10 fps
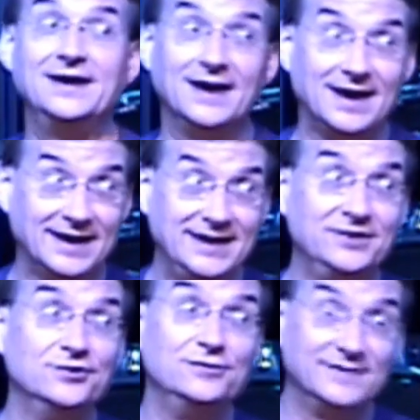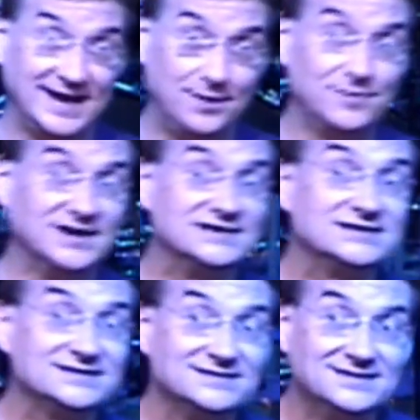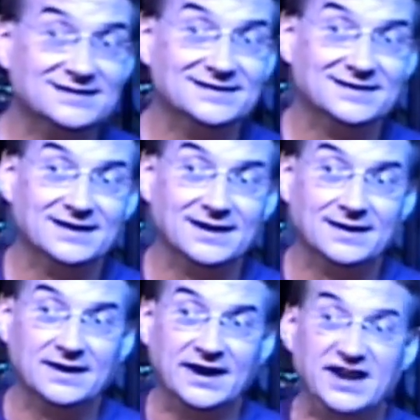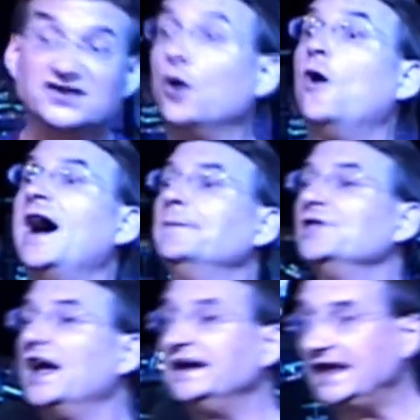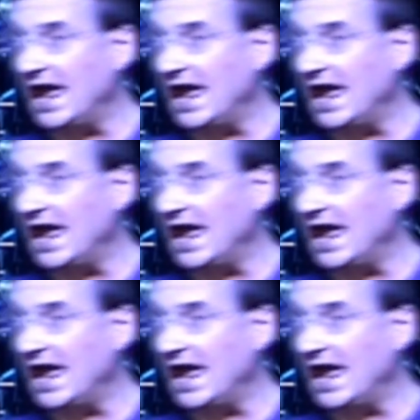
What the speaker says: yeah, he knew who that was. He said, "Oh, I'm light